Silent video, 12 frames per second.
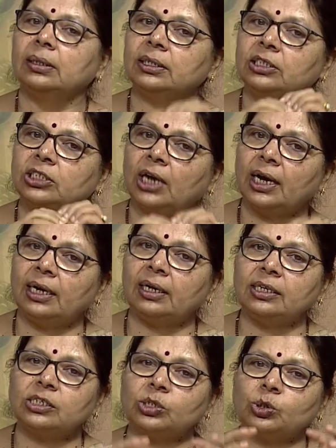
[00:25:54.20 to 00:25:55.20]
the
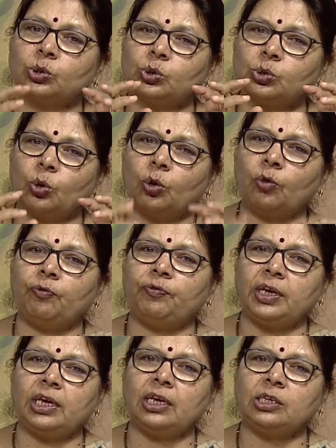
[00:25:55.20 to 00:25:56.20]
child is so
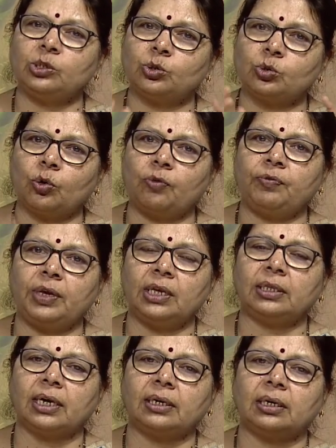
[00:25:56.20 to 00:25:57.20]
weak, so
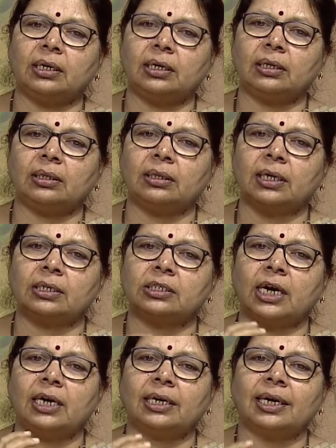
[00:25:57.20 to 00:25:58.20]
weak that that
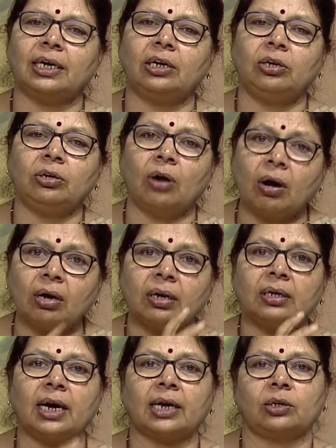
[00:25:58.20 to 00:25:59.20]
child
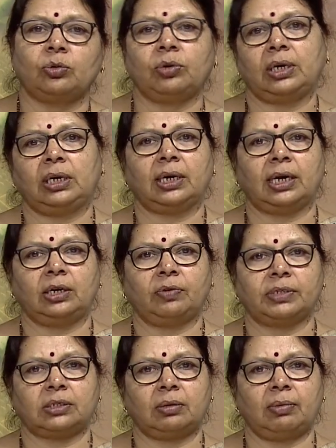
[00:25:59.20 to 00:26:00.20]
cannot react to any kind of
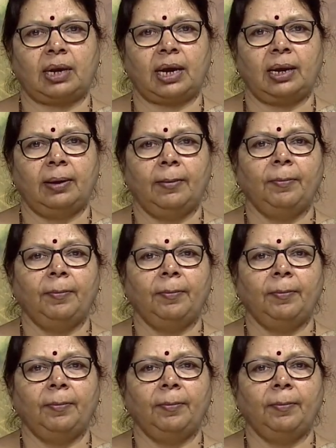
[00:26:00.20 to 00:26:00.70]
stimuli.